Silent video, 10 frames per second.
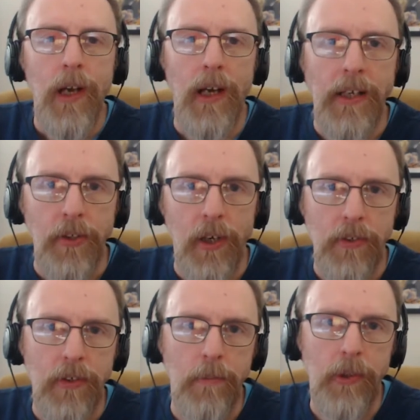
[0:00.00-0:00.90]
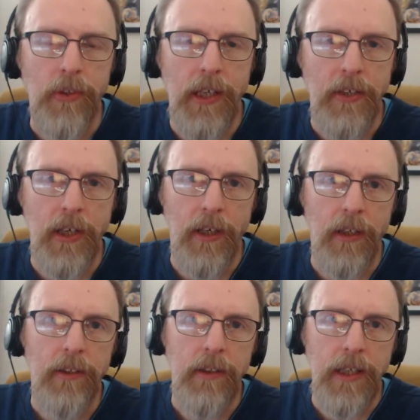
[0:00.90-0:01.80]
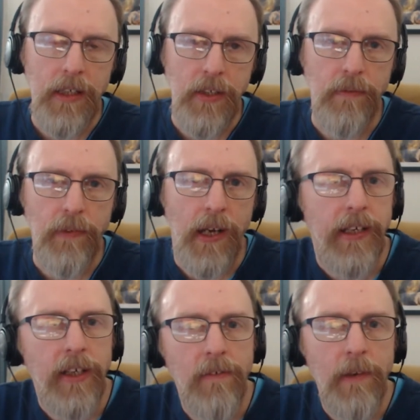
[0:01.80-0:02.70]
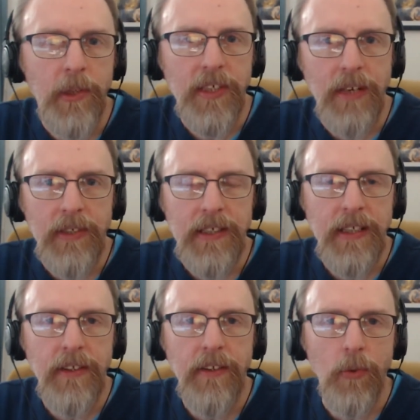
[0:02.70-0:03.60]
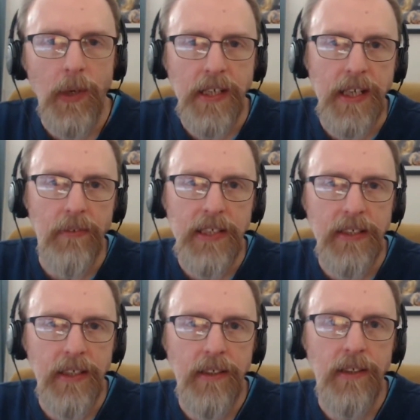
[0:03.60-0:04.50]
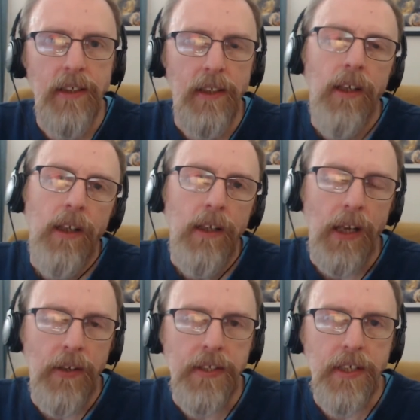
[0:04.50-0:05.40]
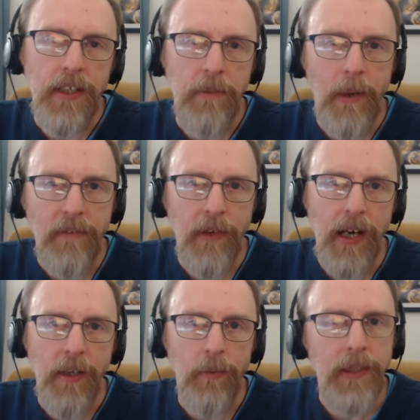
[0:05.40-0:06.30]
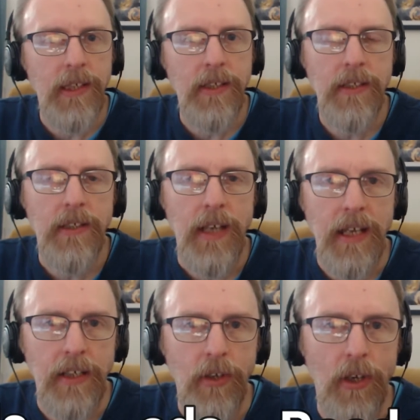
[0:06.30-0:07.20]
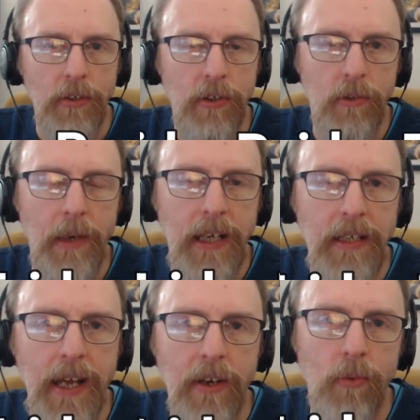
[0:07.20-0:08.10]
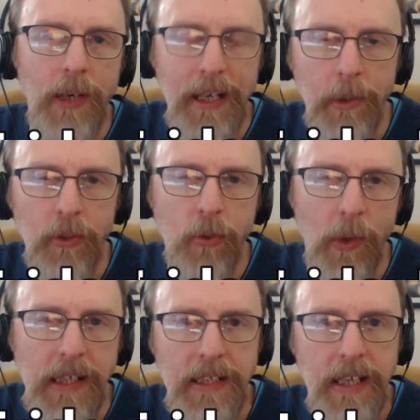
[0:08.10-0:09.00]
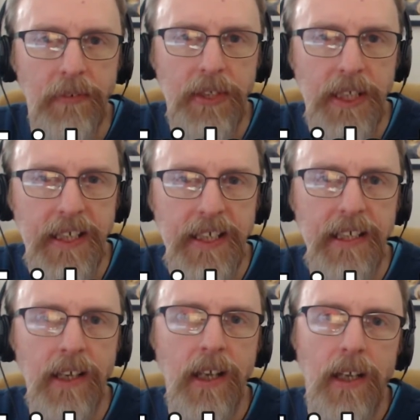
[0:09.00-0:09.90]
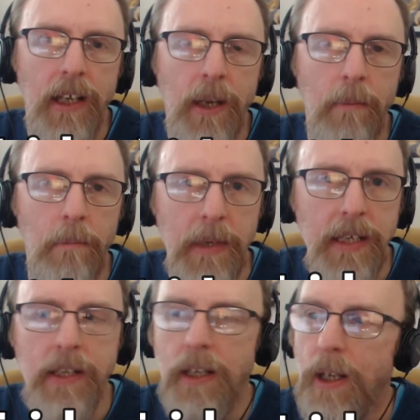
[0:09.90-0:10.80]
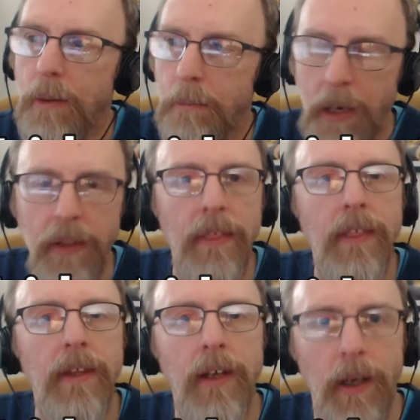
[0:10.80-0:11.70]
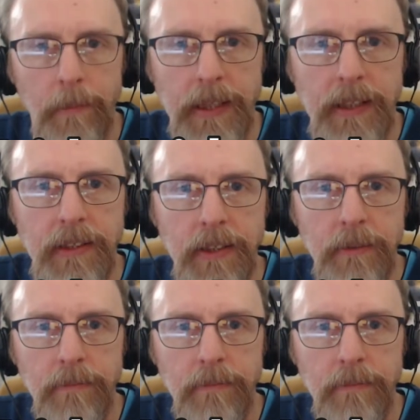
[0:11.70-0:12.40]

Hi, Charles the Book Sage here. It is Friday, November 17th, 2017, and this is my Friday Reads, and it's also my NaNoWriMo 2017 mid-month update.